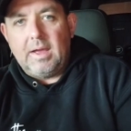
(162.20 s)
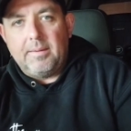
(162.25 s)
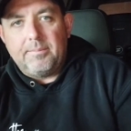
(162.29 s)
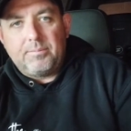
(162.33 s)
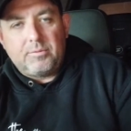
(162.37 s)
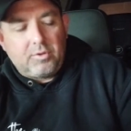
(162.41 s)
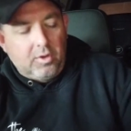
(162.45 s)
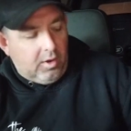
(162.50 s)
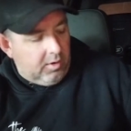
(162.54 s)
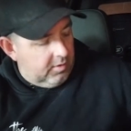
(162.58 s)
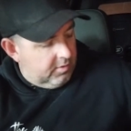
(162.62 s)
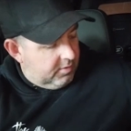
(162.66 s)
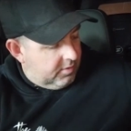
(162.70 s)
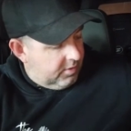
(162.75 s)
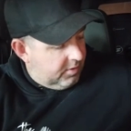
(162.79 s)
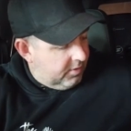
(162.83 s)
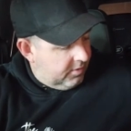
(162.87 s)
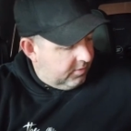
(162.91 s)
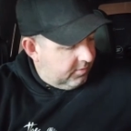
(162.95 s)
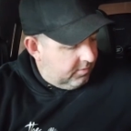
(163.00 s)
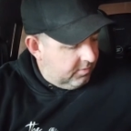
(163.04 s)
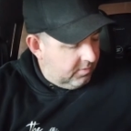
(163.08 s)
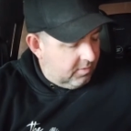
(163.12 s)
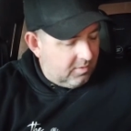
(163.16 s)
Yeah. So
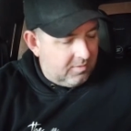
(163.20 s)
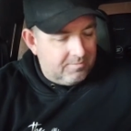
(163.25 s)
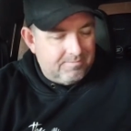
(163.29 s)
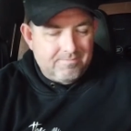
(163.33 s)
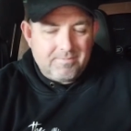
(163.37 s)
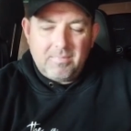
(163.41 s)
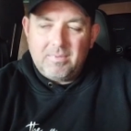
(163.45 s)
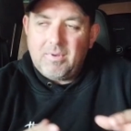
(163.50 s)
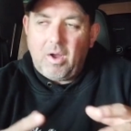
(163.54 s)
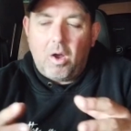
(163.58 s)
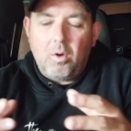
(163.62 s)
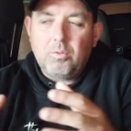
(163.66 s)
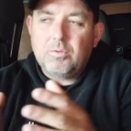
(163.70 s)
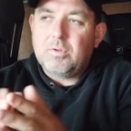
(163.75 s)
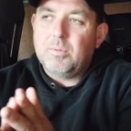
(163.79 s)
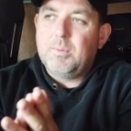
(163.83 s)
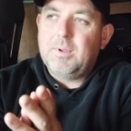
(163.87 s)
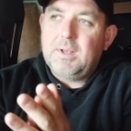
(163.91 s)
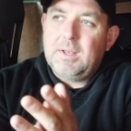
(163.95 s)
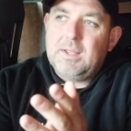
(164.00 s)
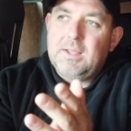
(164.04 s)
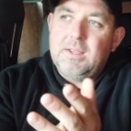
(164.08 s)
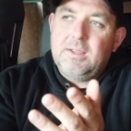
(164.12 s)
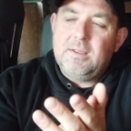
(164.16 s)

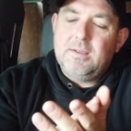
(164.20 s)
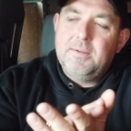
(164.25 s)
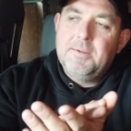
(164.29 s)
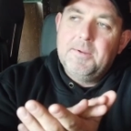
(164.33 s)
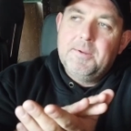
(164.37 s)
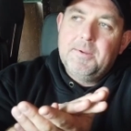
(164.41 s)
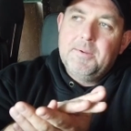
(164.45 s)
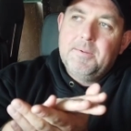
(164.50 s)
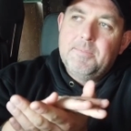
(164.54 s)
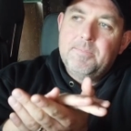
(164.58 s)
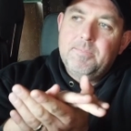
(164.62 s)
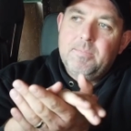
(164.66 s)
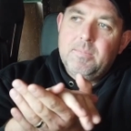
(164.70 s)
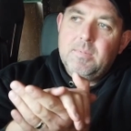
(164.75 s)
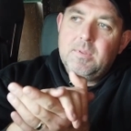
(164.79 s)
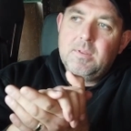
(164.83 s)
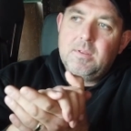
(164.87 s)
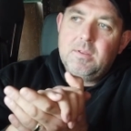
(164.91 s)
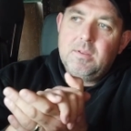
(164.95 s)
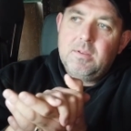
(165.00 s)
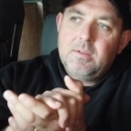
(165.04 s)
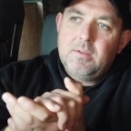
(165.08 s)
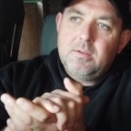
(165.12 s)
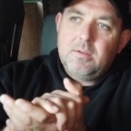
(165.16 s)
ultimately,
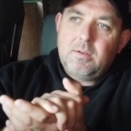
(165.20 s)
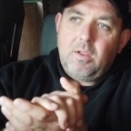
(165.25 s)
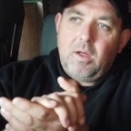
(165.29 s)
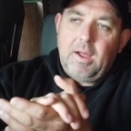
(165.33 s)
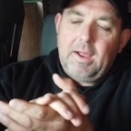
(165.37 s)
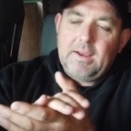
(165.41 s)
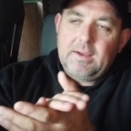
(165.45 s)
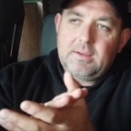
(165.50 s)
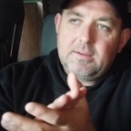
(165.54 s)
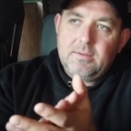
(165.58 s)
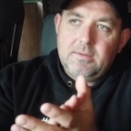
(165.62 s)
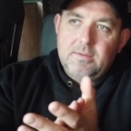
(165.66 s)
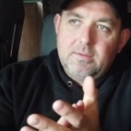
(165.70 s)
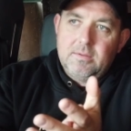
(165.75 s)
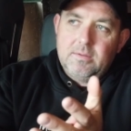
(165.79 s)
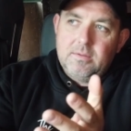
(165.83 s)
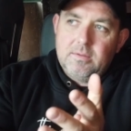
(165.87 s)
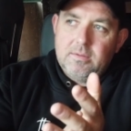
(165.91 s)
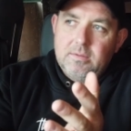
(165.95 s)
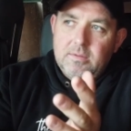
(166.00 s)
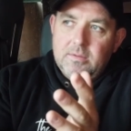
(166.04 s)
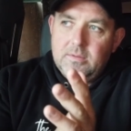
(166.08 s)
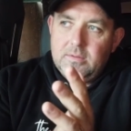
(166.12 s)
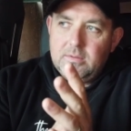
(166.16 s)
like
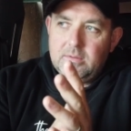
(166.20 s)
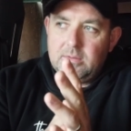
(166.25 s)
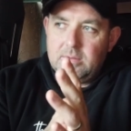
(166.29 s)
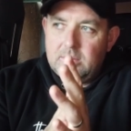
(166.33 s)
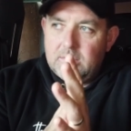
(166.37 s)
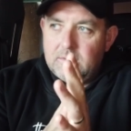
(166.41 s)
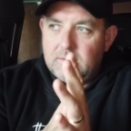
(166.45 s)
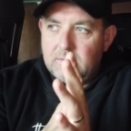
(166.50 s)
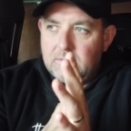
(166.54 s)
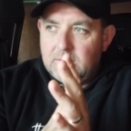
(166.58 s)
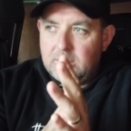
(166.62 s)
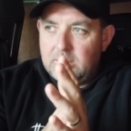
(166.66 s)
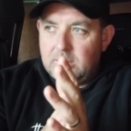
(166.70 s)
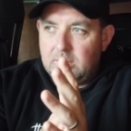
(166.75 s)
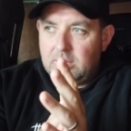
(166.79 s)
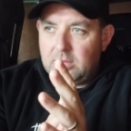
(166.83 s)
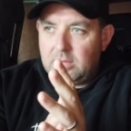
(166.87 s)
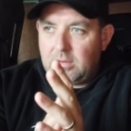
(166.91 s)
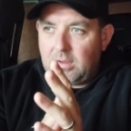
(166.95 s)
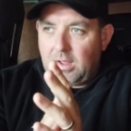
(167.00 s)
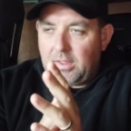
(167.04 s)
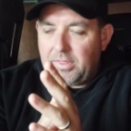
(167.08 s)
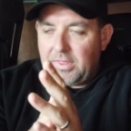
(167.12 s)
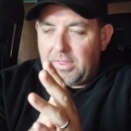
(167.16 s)

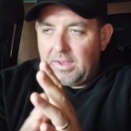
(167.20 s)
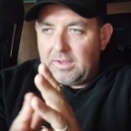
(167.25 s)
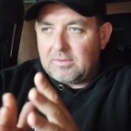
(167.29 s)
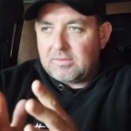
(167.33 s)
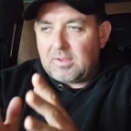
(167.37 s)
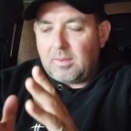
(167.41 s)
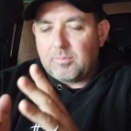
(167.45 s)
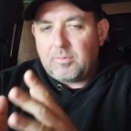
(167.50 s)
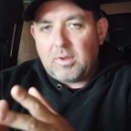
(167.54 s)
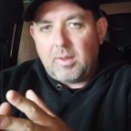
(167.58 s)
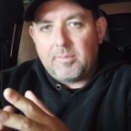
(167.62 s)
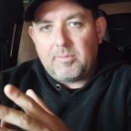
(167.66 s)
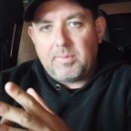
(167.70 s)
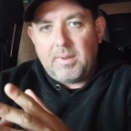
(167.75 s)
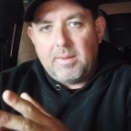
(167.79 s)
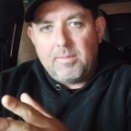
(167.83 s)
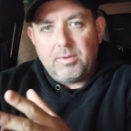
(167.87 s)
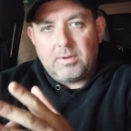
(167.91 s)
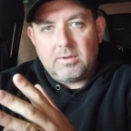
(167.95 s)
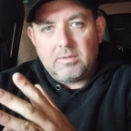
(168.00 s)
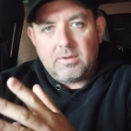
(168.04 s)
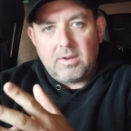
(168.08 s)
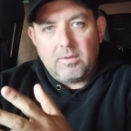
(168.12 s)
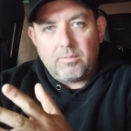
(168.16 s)
I think sometimes
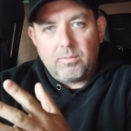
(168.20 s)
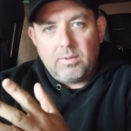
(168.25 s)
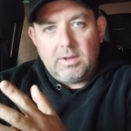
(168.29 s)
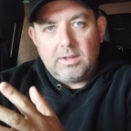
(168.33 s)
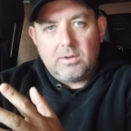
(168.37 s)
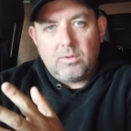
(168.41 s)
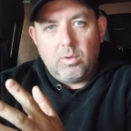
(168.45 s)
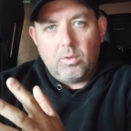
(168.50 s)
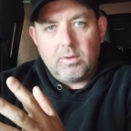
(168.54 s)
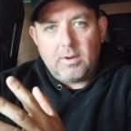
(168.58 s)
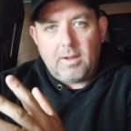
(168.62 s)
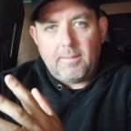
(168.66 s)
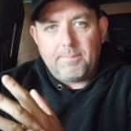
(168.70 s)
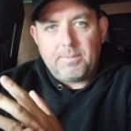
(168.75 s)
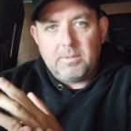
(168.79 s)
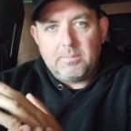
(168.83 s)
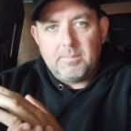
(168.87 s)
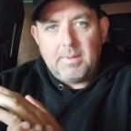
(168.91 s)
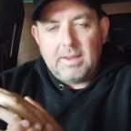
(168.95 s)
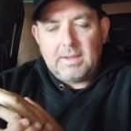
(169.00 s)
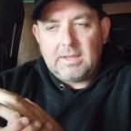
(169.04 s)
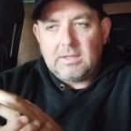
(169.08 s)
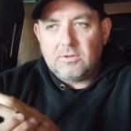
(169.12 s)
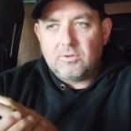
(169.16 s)
people can get really caught up
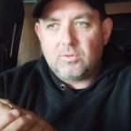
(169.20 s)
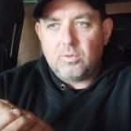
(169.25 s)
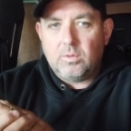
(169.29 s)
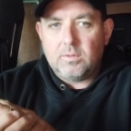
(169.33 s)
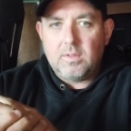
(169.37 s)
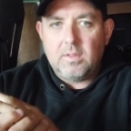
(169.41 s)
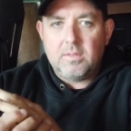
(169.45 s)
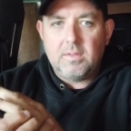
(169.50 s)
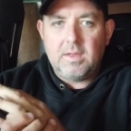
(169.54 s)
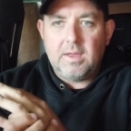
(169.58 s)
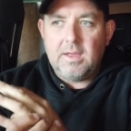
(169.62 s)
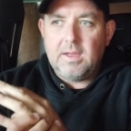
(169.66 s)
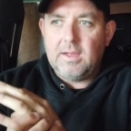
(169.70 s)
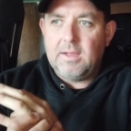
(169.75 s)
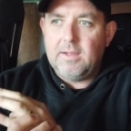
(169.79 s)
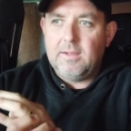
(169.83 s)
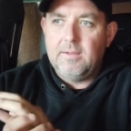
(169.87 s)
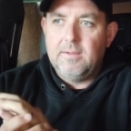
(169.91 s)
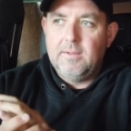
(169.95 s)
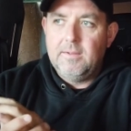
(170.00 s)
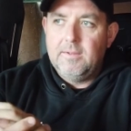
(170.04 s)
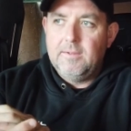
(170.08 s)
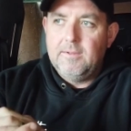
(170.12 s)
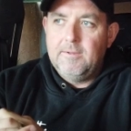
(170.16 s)
in making sure that
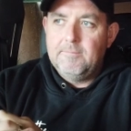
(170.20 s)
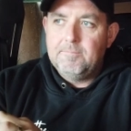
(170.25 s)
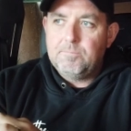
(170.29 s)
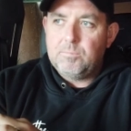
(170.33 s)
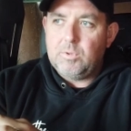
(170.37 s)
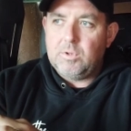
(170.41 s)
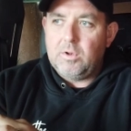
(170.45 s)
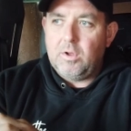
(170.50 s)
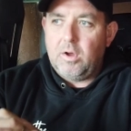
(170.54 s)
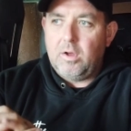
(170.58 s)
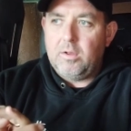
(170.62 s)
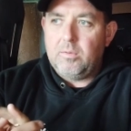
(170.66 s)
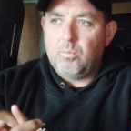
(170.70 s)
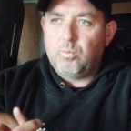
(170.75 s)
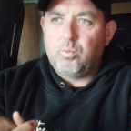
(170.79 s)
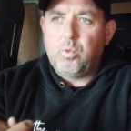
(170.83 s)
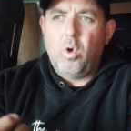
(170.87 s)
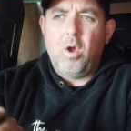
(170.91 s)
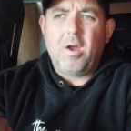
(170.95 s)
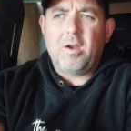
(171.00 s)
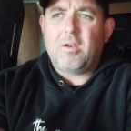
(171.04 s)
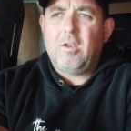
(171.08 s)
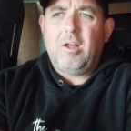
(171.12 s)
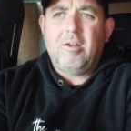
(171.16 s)
their, you know,
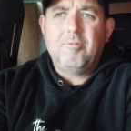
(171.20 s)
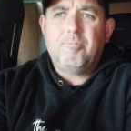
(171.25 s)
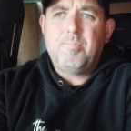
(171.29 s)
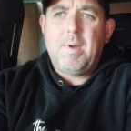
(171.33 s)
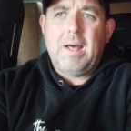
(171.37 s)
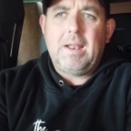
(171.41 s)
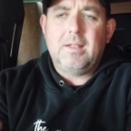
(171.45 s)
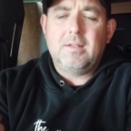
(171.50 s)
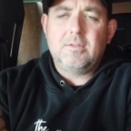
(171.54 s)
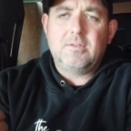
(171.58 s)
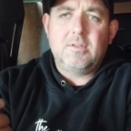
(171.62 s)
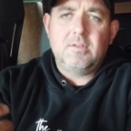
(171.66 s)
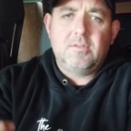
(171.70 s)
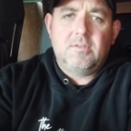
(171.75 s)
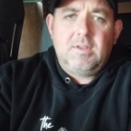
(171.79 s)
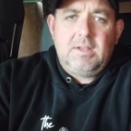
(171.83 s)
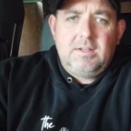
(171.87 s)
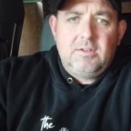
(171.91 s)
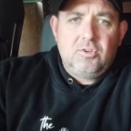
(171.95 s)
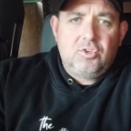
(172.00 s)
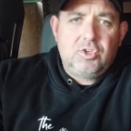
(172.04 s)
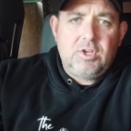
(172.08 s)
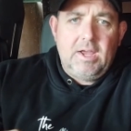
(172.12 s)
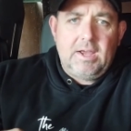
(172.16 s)
work-life balance is
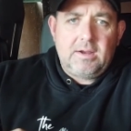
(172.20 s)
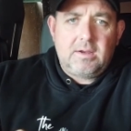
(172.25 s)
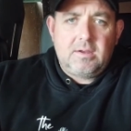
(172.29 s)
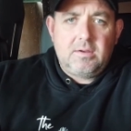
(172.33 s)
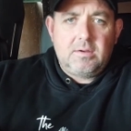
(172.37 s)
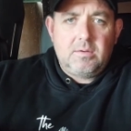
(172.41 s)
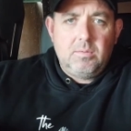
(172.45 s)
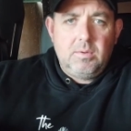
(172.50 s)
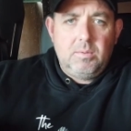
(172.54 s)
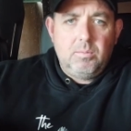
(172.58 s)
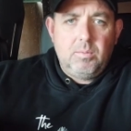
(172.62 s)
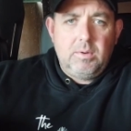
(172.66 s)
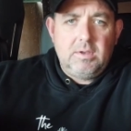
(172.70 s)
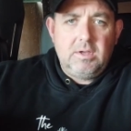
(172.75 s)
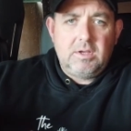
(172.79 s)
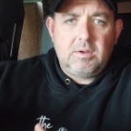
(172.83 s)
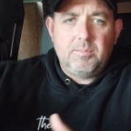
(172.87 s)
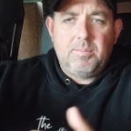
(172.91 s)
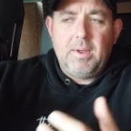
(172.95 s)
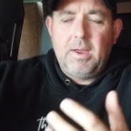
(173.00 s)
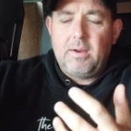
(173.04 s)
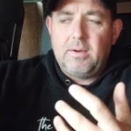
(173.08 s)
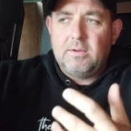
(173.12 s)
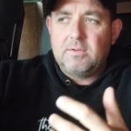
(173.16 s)
in check when you
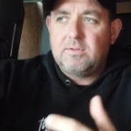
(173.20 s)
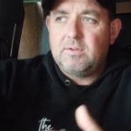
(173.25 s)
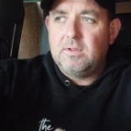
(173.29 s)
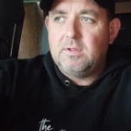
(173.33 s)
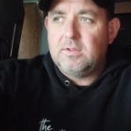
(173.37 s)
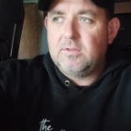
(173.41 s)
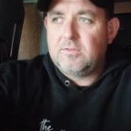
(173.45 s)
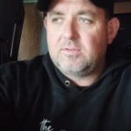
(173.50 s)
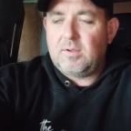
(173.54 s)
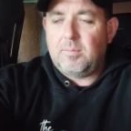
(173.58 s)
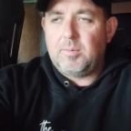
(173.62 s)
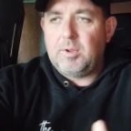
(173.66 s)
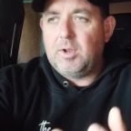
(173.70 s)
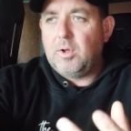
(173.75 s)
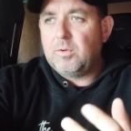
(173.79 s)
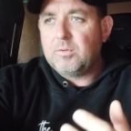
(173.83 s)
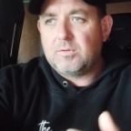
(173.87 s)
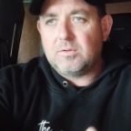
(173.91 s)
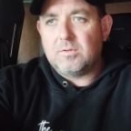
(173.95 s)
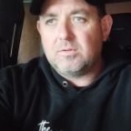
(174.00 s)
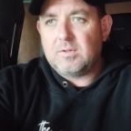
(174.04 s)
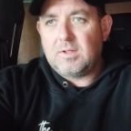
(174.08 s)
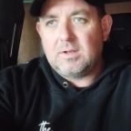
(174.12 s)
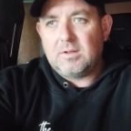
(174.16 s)
compare it to someone
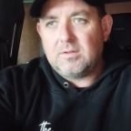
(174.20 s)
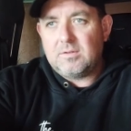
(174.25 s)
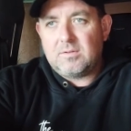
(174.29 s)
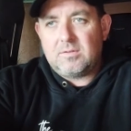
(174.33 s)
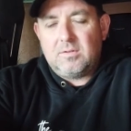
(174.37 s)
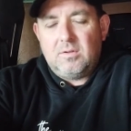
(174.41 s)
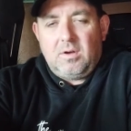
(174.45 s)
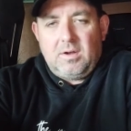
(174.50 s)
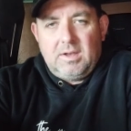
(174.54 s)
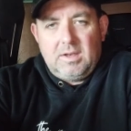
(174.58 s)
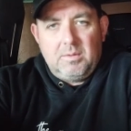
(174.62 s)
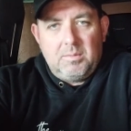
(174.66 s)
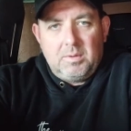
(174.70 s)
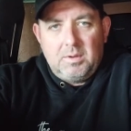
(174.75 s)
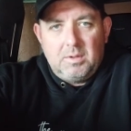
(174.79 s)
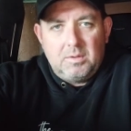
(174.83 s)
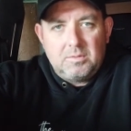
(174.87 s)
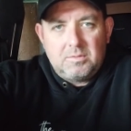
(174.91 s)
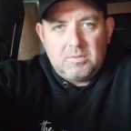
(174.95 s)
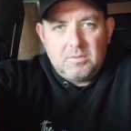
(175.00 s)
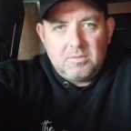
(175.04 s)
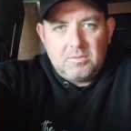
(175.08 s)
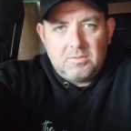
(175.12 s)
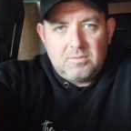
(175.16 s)
else's, and it's not anyone
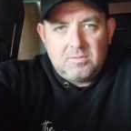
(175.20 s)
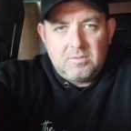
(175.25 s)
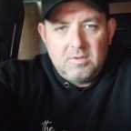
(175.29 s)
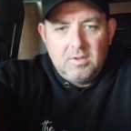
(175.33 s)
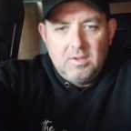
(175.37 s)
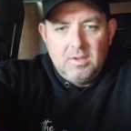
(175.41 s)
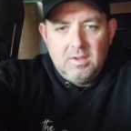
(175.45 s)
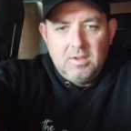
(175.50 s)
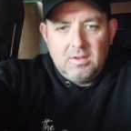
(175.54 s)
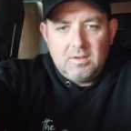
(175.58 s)
else's.